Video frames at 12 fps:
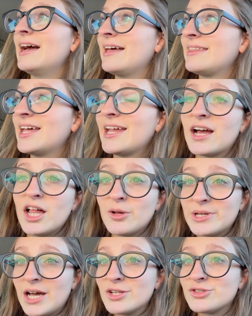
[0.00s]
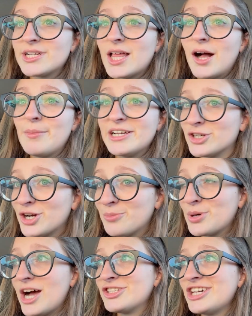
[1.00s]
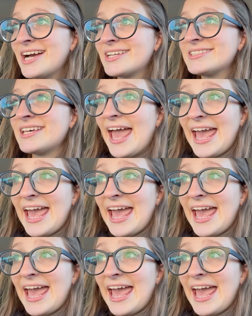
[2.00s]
And then I got a 100 on my term project